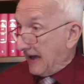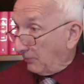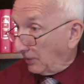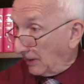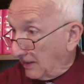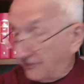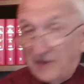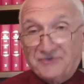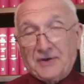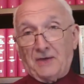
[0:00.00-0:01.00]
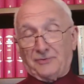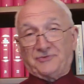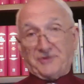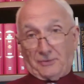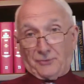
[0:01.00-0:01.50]
I will love His other
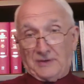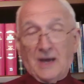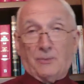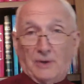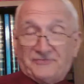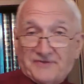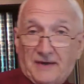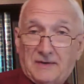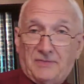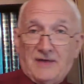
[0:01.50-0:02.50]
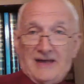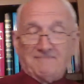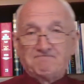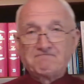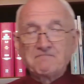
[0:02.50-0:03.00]
children. We've studied
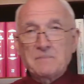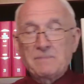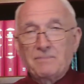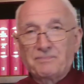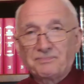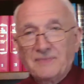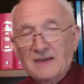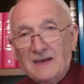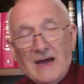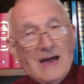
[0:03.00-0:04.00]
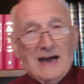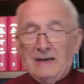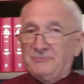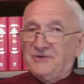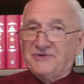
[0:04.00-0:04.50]
that.
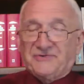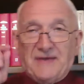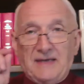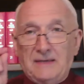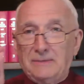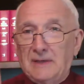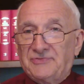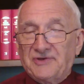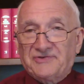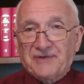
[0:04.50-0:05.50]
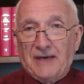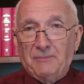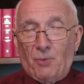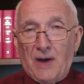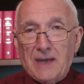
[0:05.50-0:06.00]
I'm just saying that the
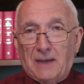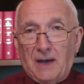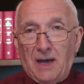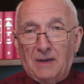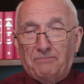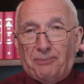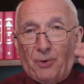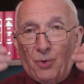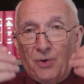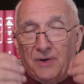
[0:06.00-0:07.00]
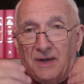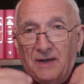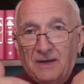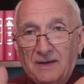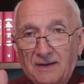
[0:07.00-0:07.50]
same way God poured
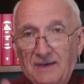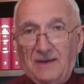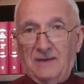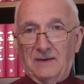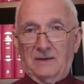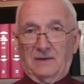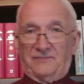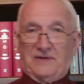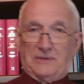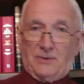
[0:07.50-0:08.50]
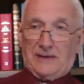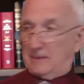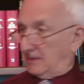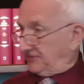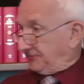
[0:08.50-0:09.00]
love into our
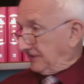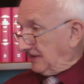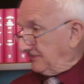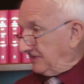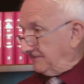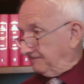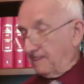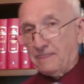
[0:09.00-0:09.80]
hearts, we're loving Him.